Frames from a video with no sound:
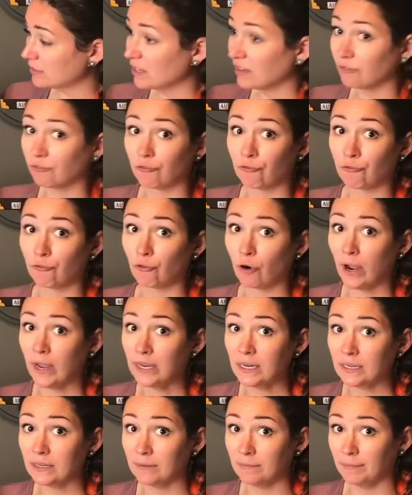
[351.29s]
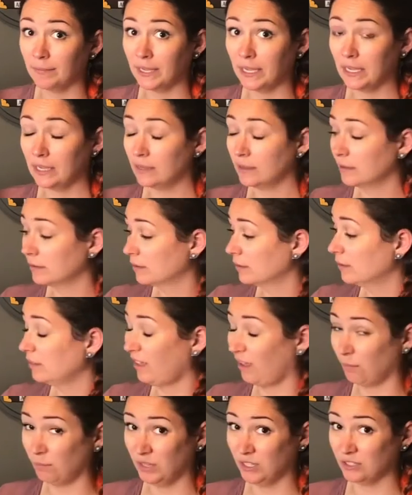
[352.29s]
that frighten me.
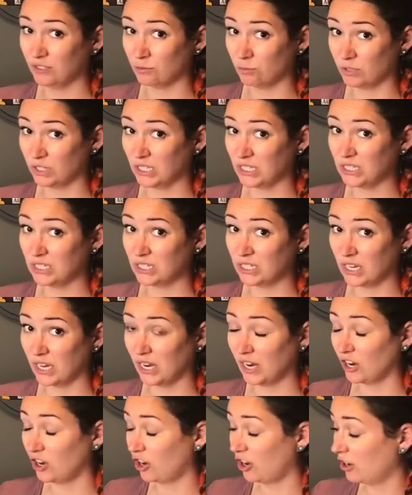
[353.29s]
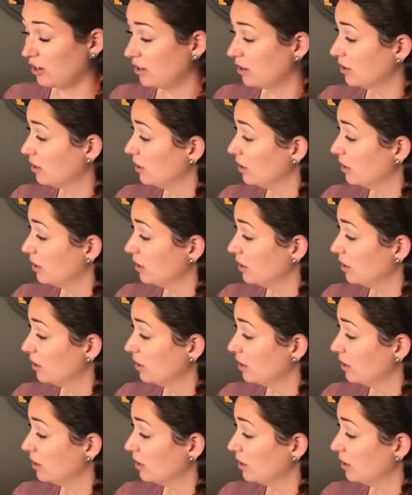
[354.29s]
That means really scared.